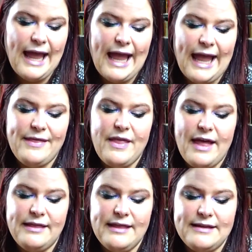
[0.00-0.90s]
and
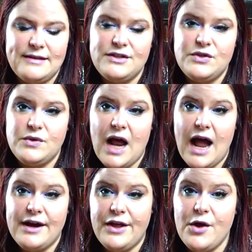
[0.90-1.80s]
then listen to an
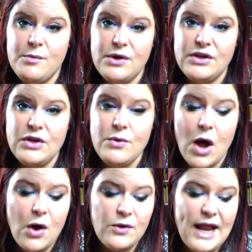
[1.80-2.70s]
audiobook you
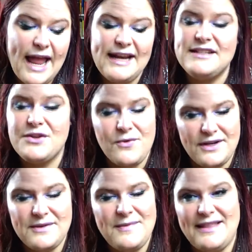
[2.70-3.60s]
own, and it's
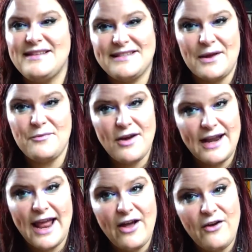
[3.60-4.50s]
going to be the same one
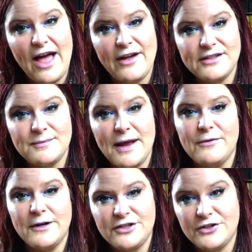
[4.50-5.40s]
Hell House by
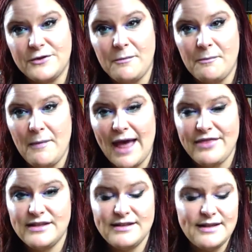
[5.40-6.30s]
Richard
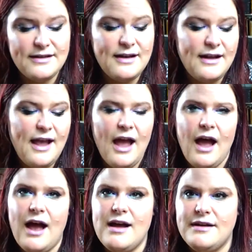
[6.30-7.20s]
Matheson.
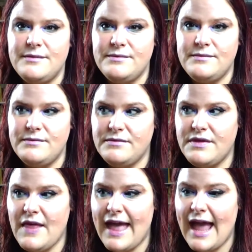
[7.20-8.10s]
Uh,
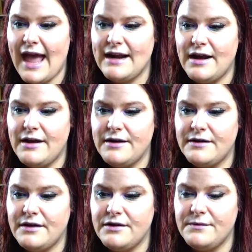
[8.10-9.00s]
they had
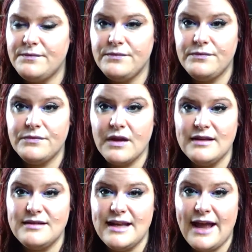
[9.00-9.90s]
a
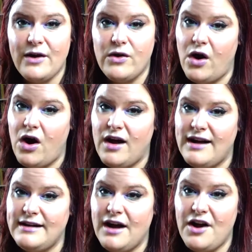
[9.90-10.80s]
sale
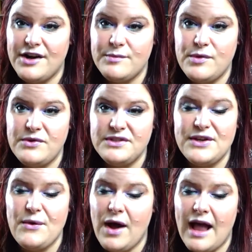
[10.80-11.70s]
on Audible,
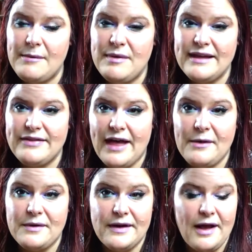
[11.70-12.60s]
so I picked
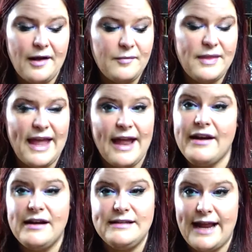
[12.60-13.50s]
that one up. They
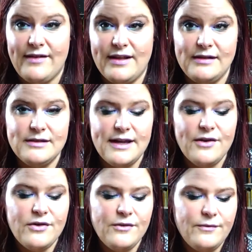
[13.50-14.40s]
had a daily
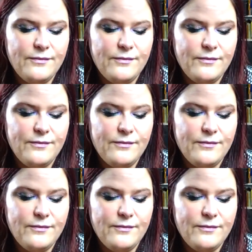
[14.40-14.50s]
deal.